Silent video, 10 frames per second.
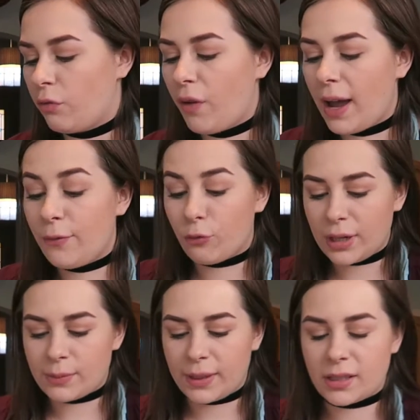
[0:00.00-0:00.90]
5
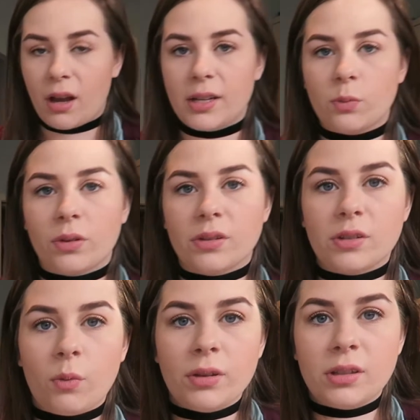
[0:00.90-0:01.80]
reasonably sized ones,
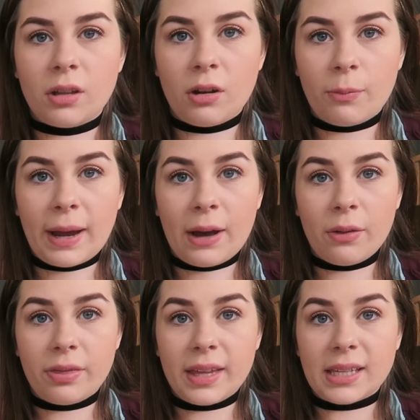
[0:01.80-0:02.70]
so ones that are
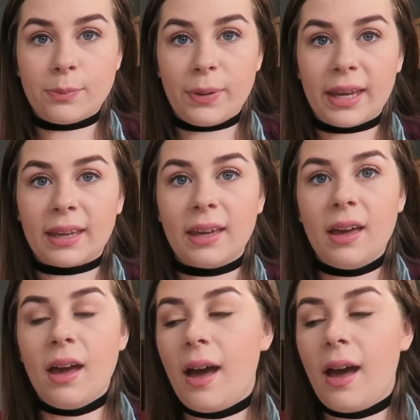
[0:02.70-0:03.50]
about this big,